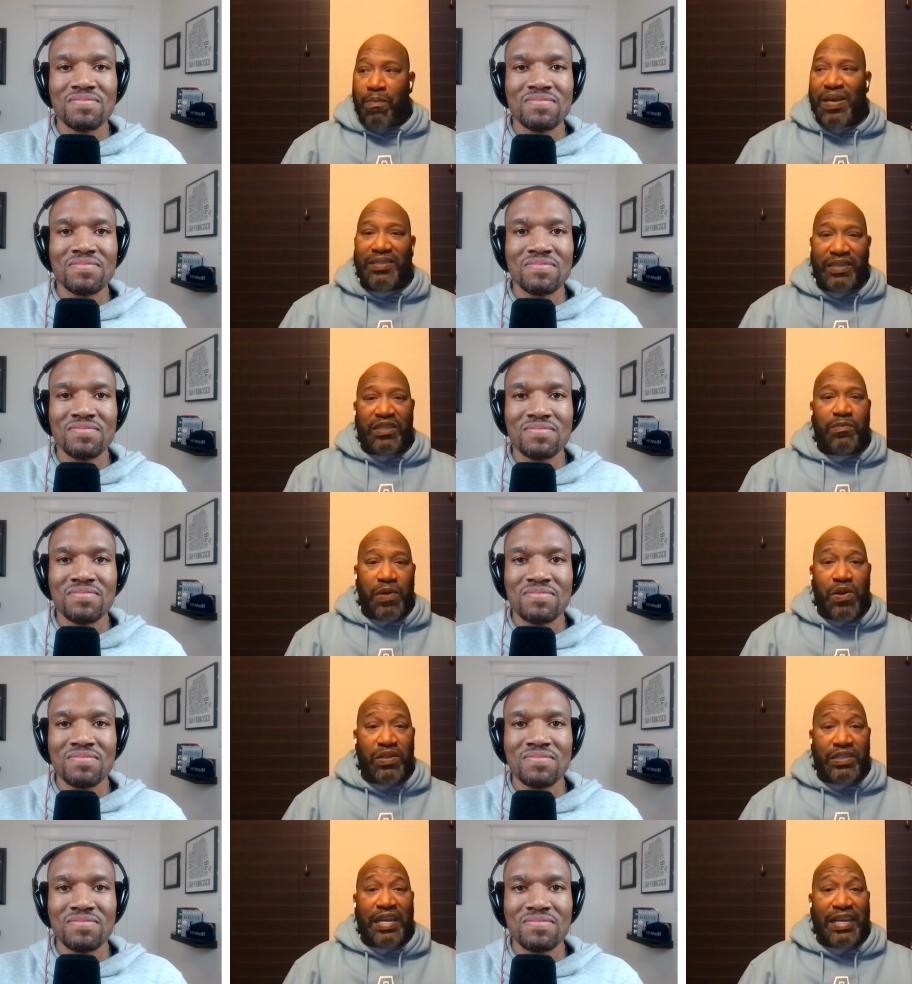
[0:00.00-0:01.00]
Speaker 1: the best
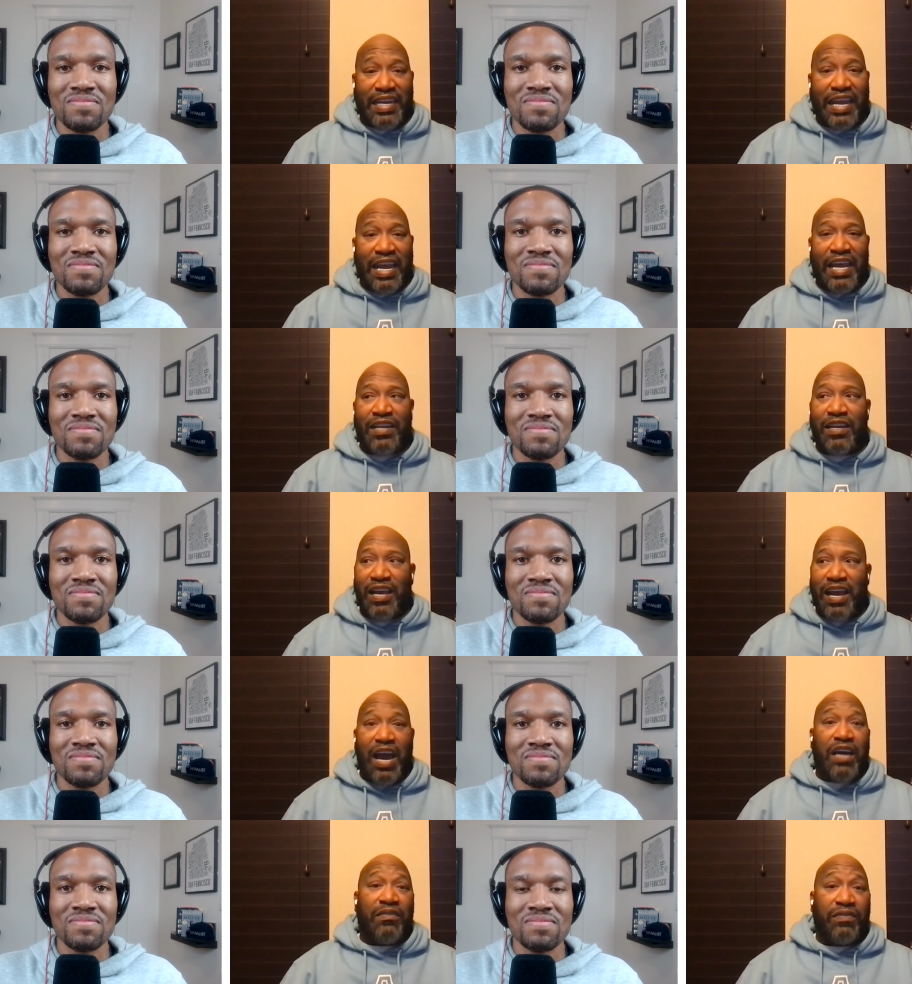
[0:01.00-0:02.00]
experience they can
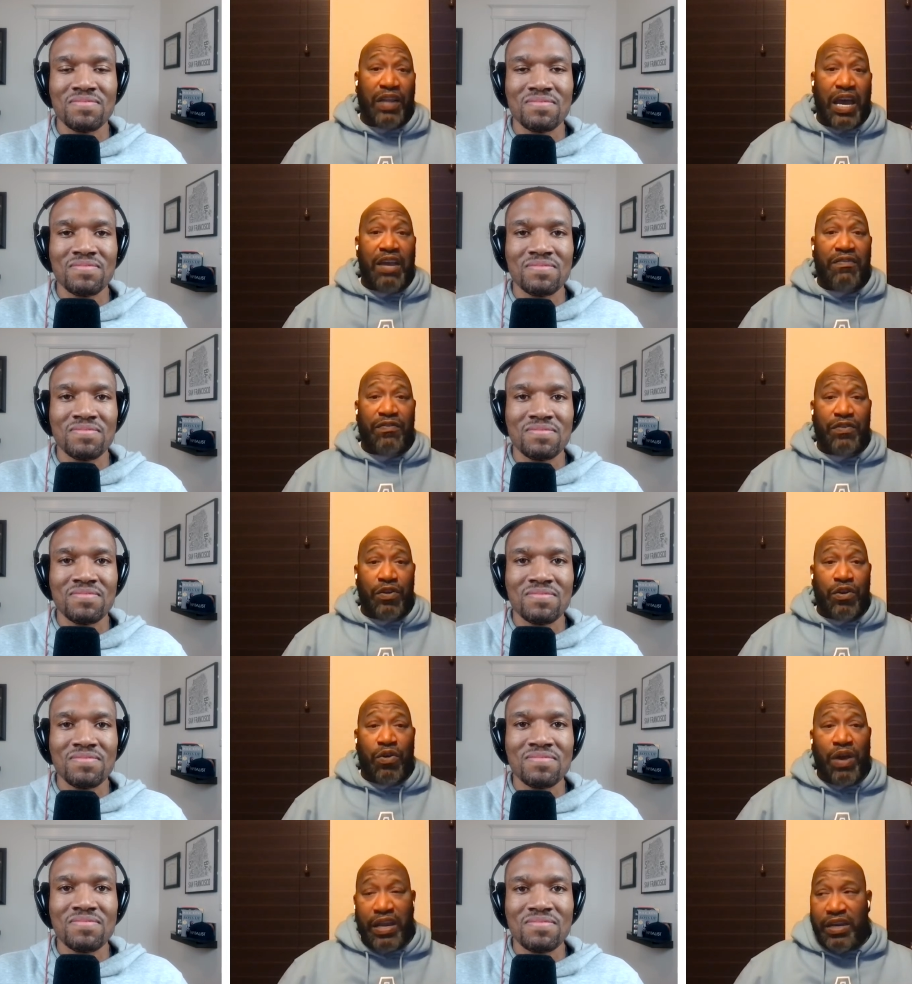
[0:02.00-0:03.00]
out of life, you
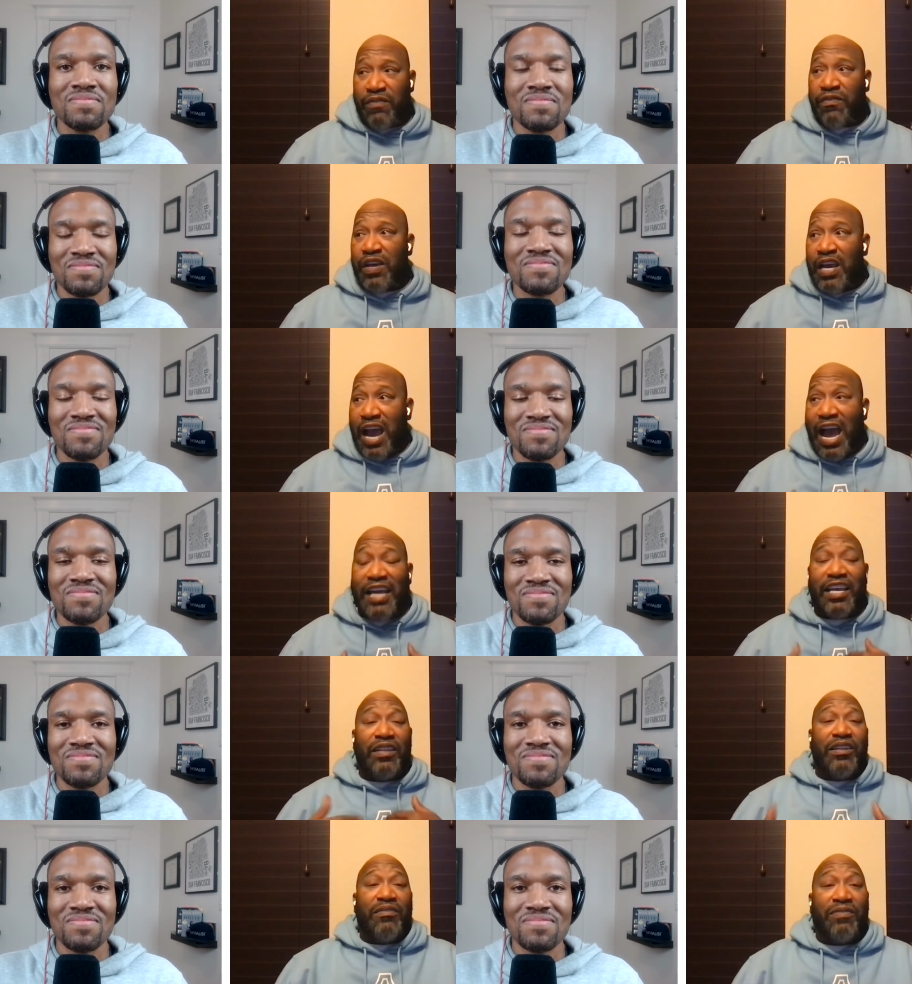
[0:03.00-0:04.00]
know, and if I
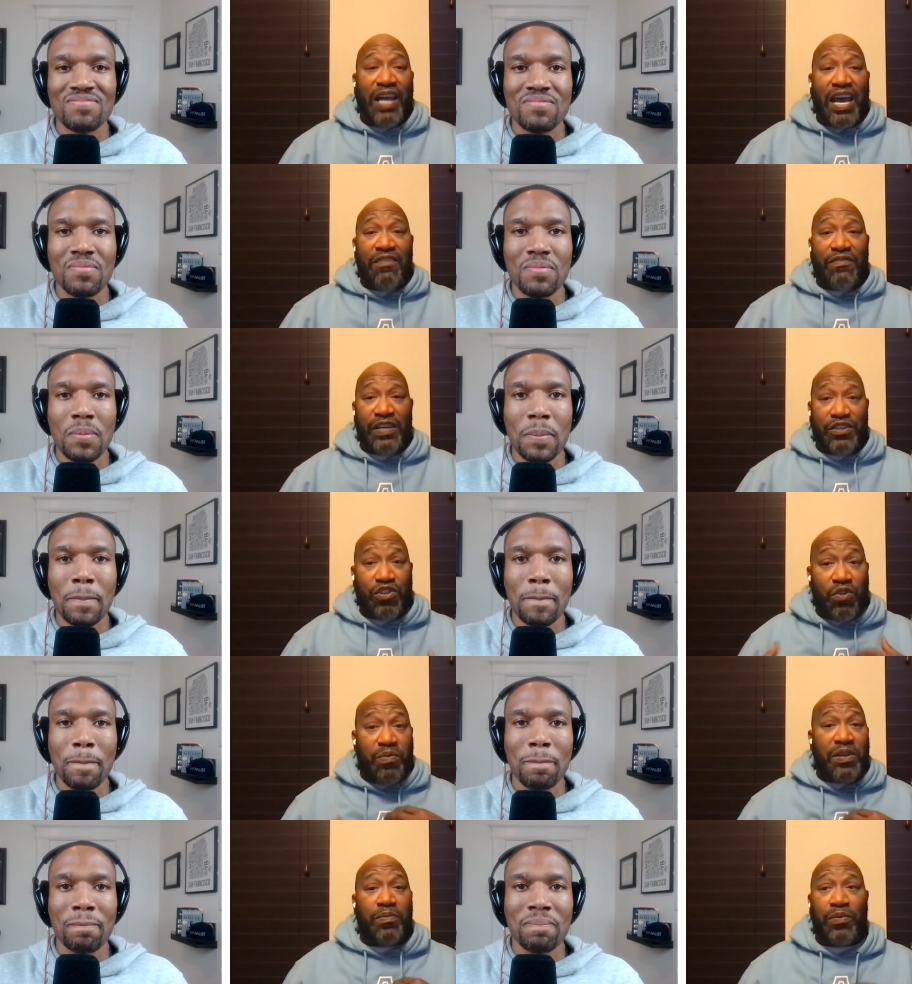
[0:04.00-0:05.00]
can live life and
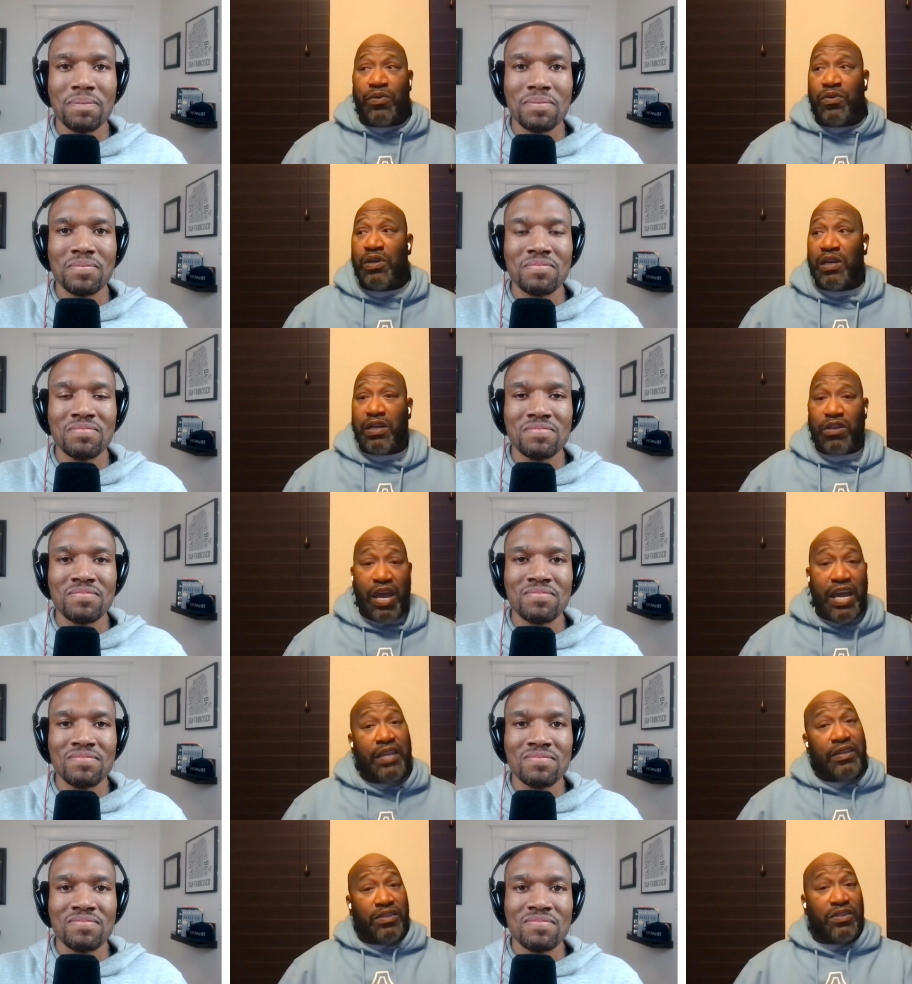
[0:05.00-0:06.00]
show people,
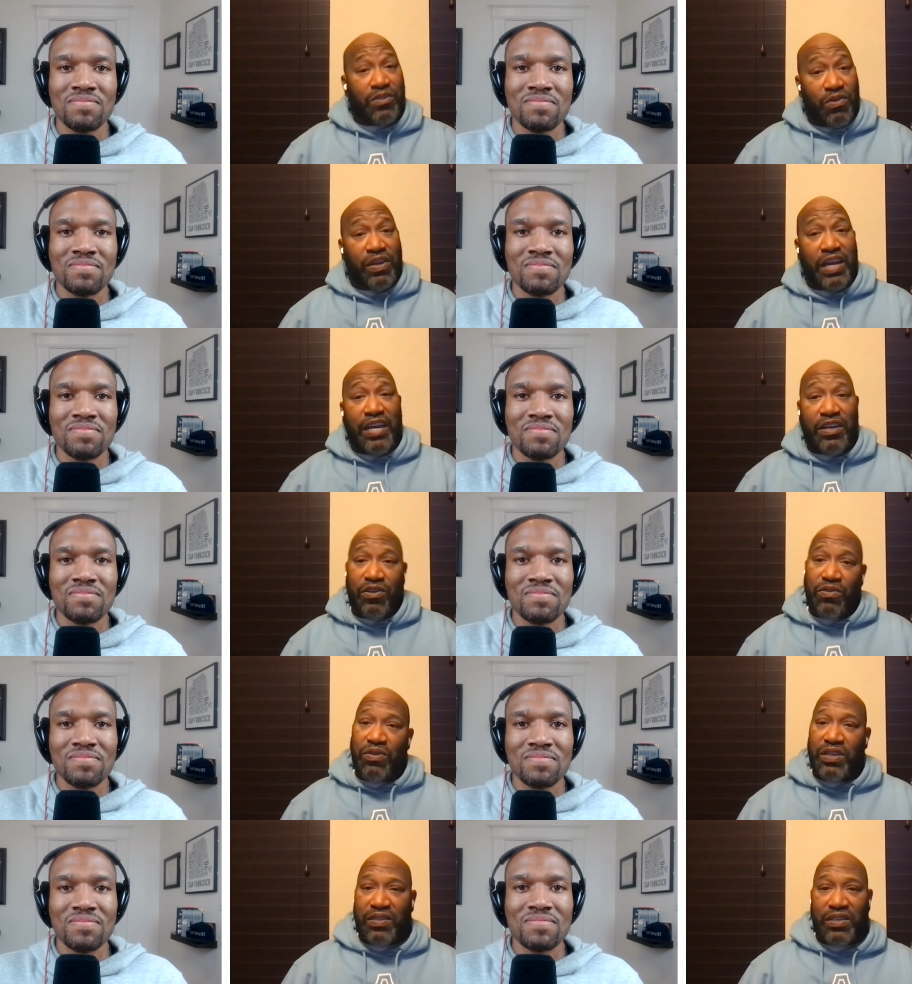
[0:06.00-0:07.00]
hey, this is okay to
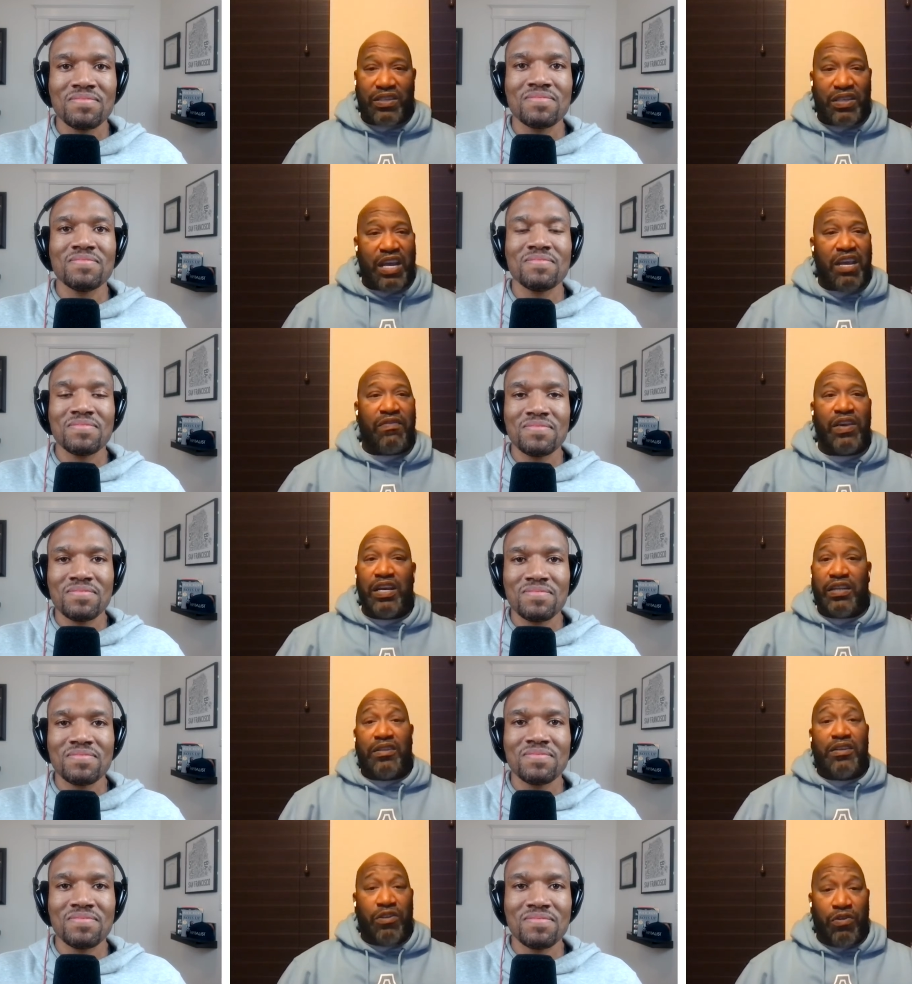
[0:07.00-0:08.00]
do, this is safe,
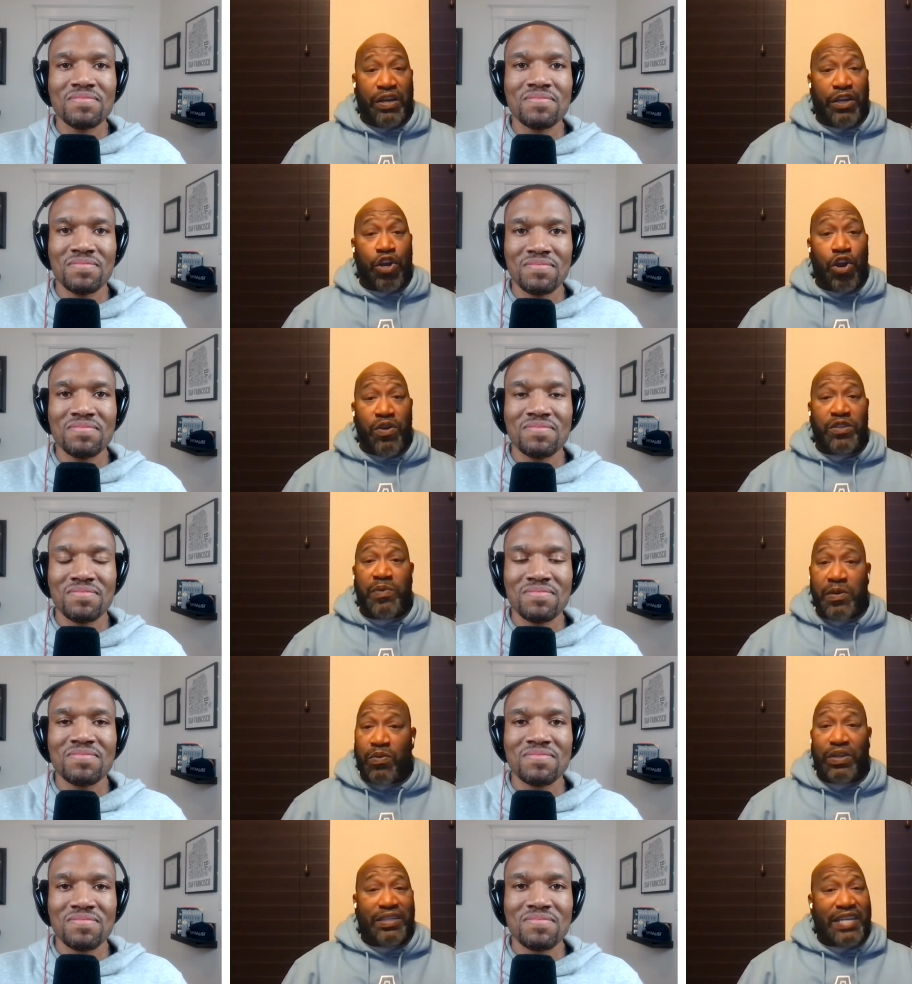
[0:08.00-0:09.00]
you know, encourage
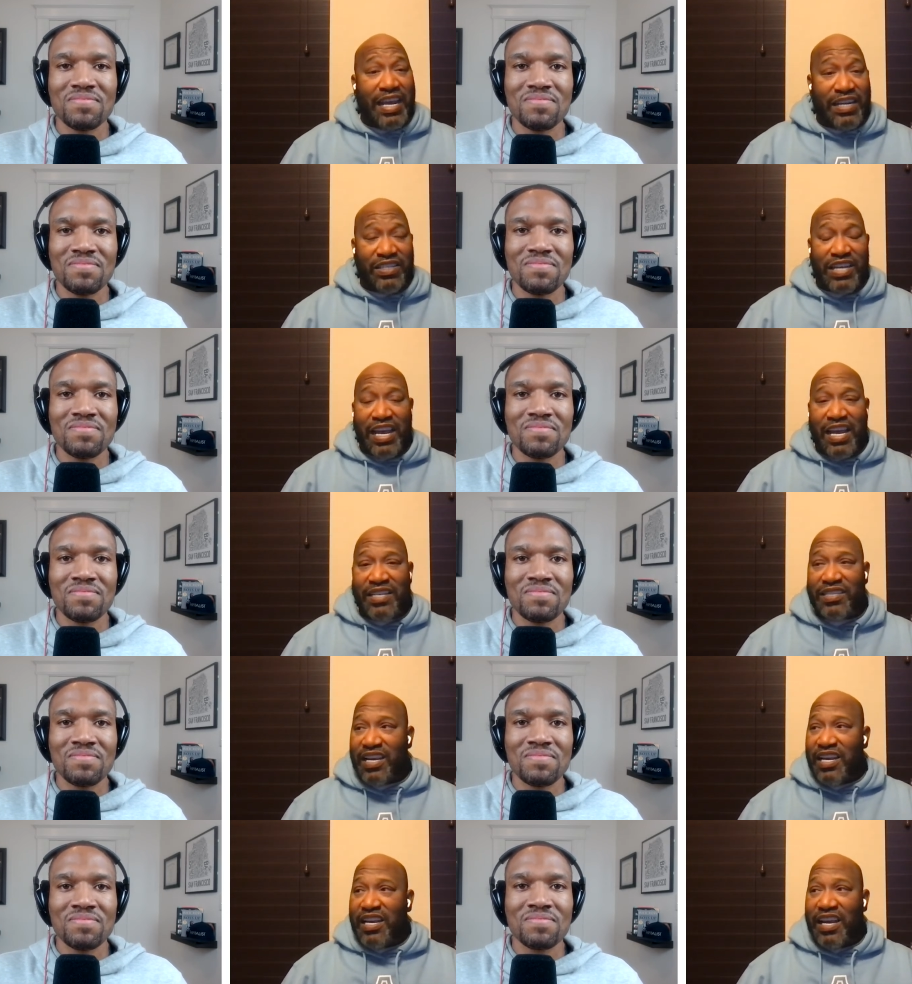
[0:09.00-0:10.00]
people to take a chance